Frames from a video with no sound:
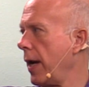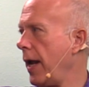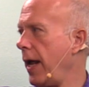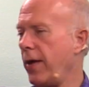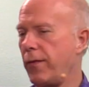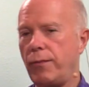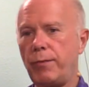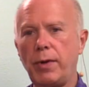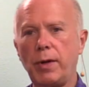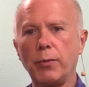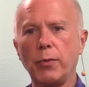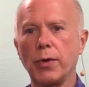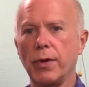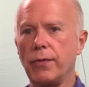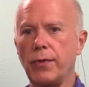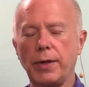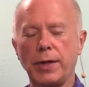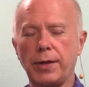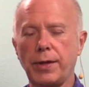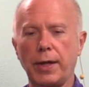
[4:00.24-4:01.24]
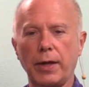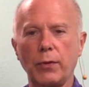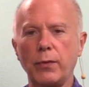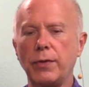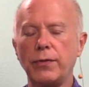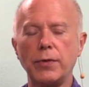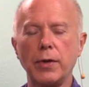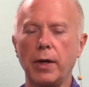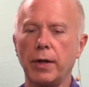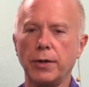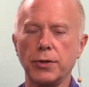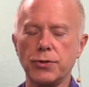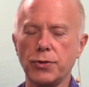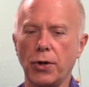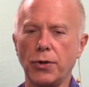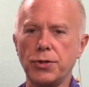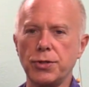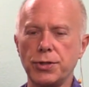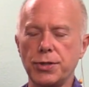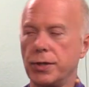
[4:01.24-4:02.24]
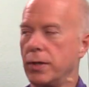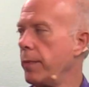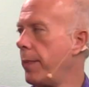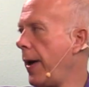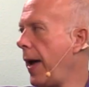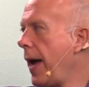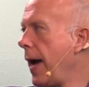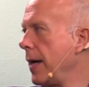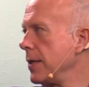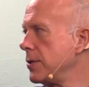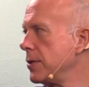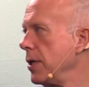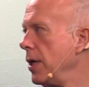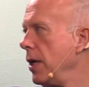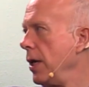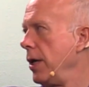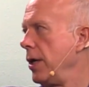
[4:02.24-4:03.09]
have memory of anything we've done in searches in the past.